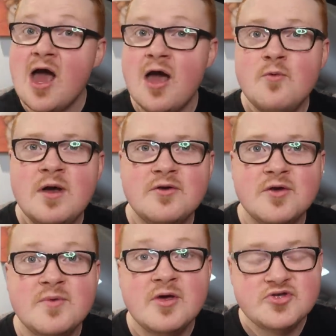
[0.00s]
and
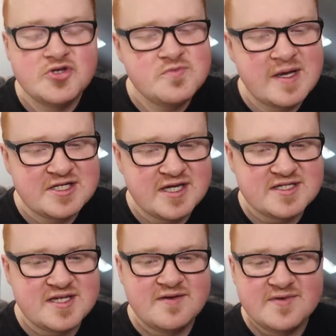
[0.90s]
welcome to
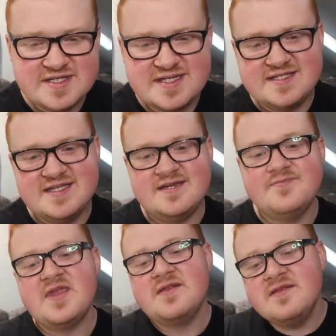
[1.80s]
Manchester City.
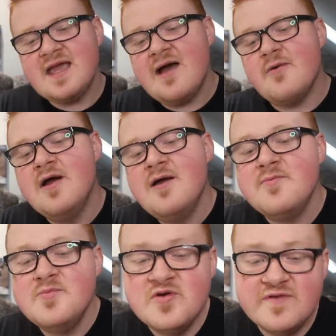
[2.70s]
Now,
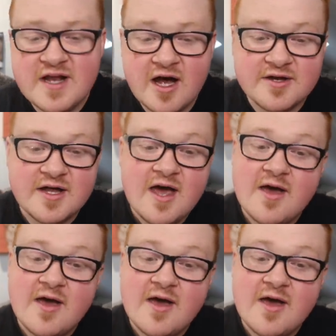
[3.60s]
moving on.